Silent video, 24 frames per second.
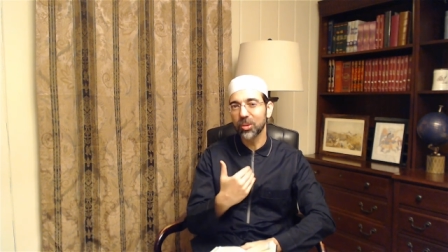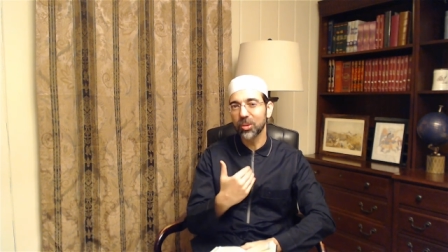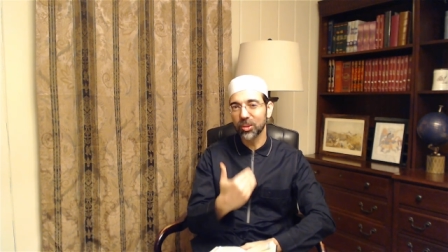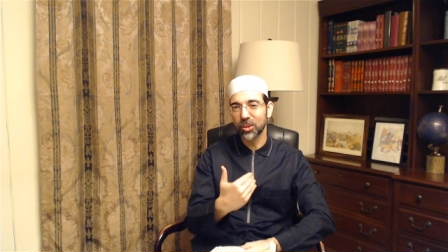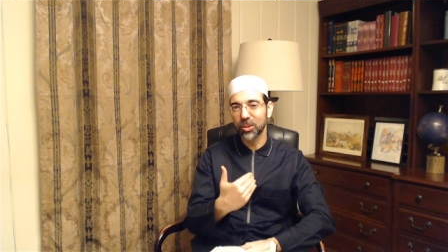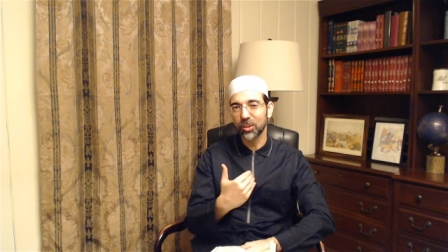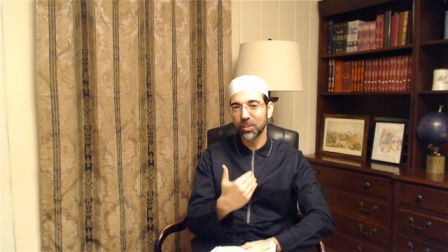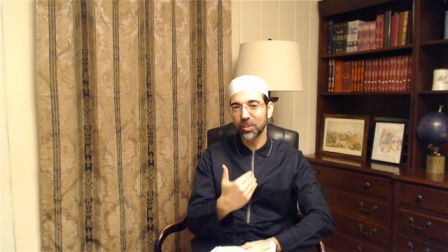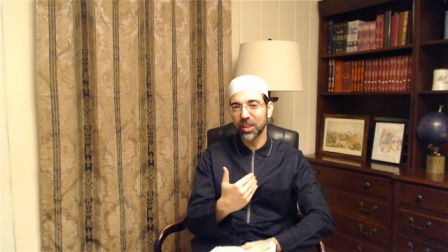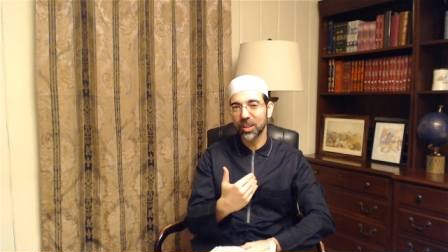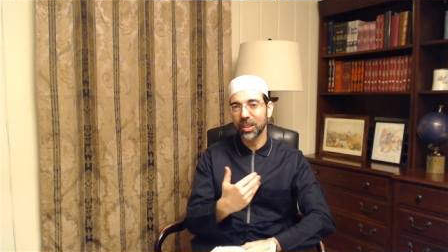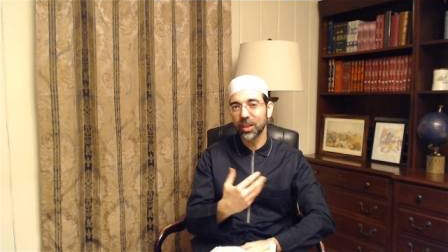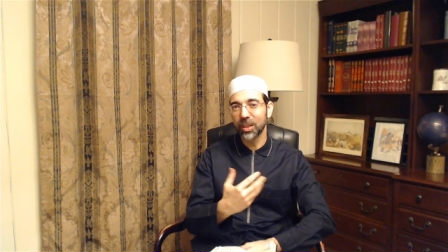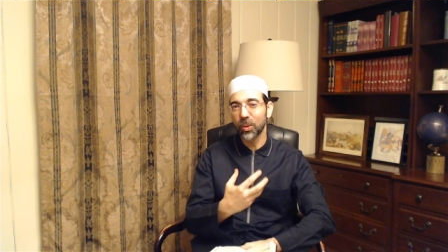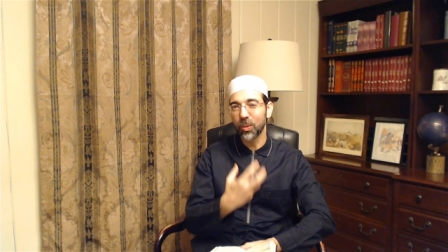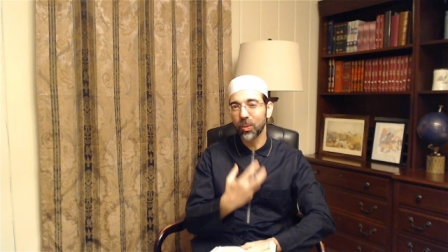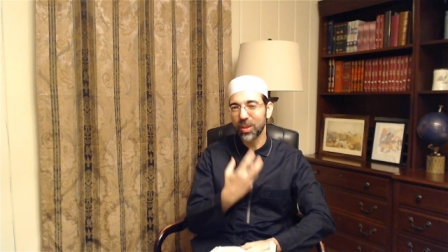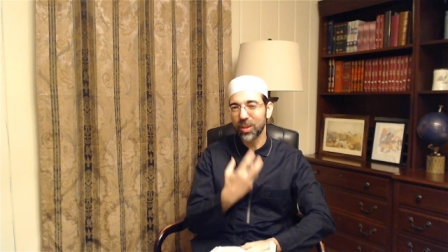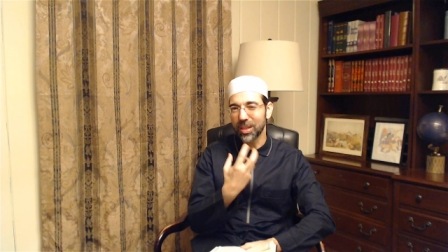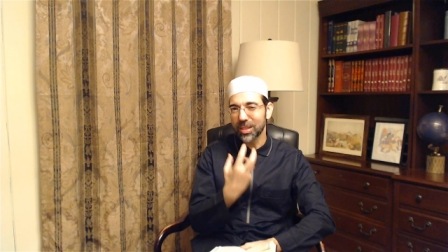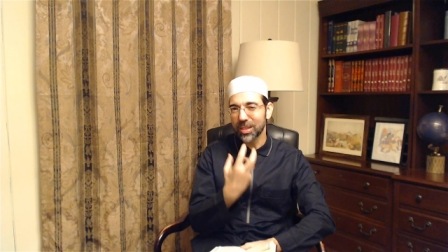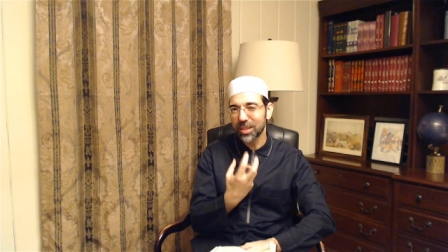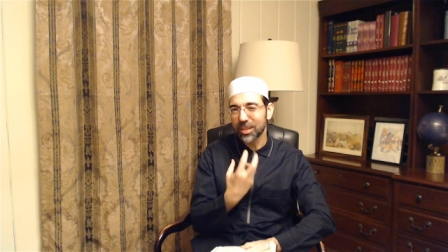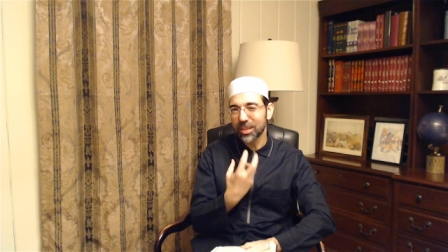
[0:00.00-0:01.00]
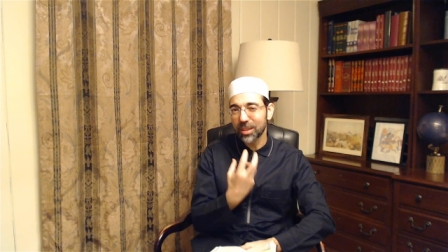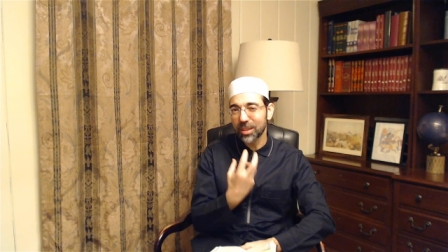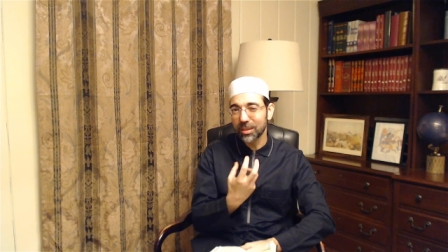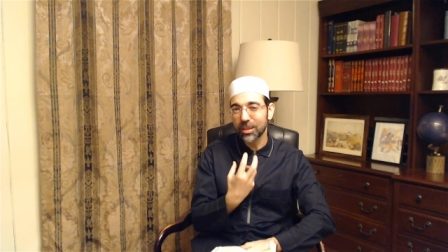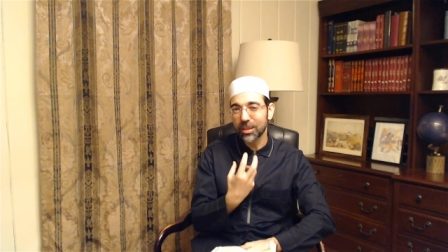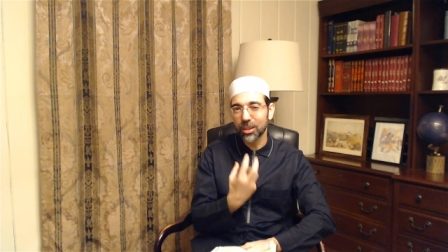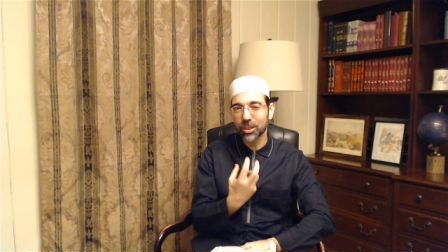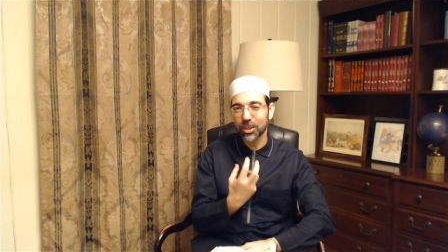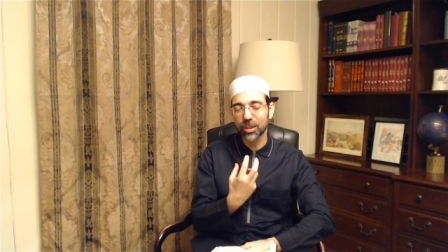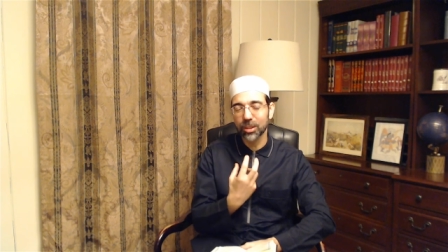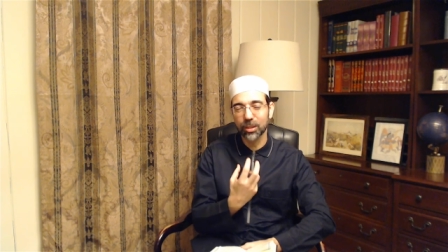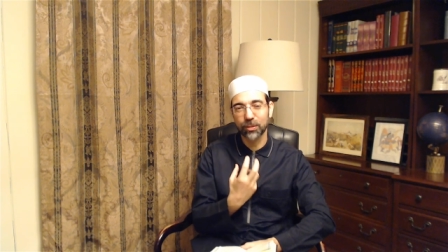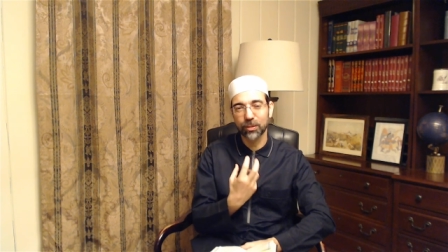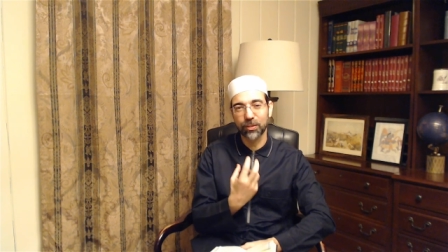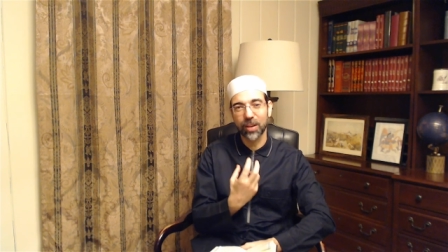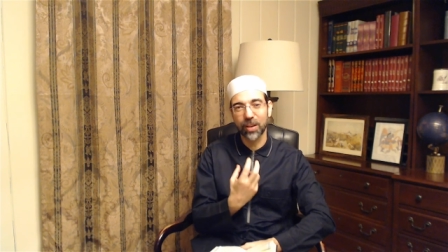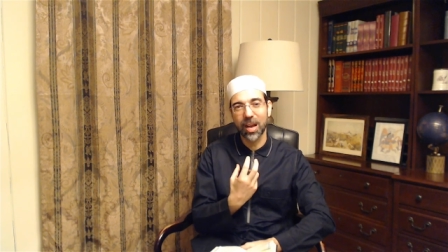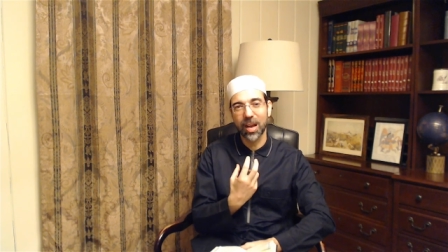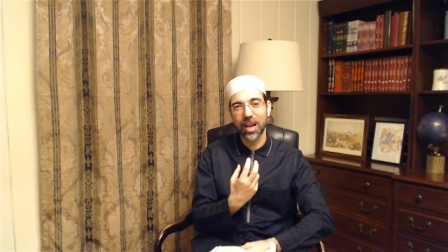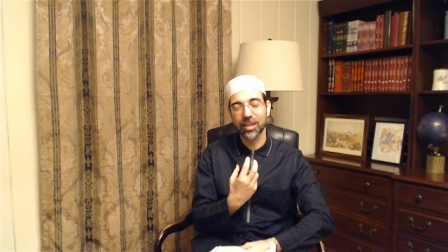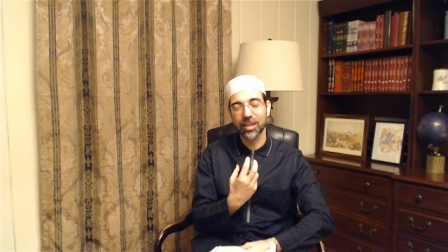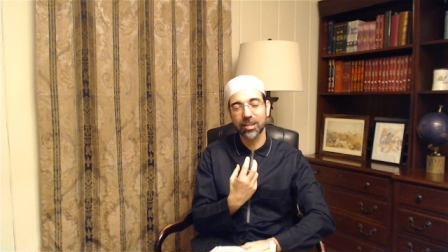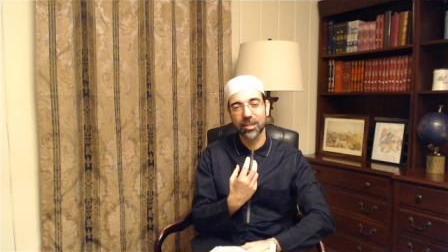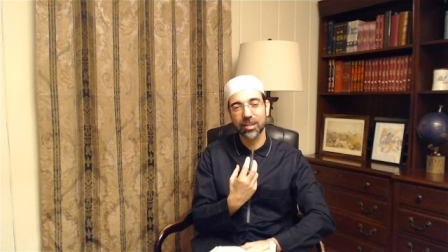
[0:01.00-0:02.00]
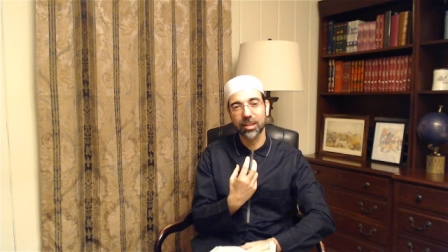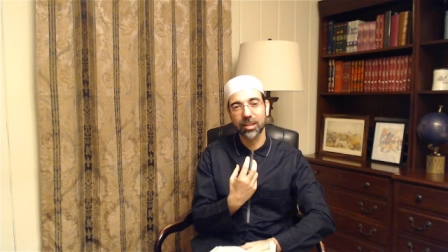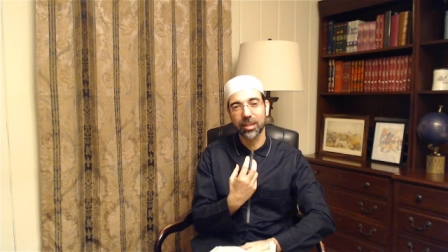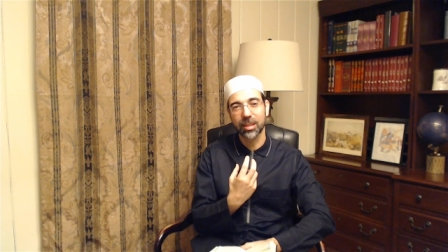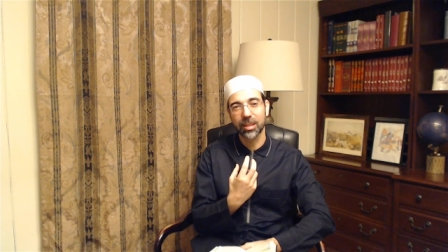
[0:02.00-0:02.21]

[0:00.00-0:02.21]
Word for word: to me with this condition of fast,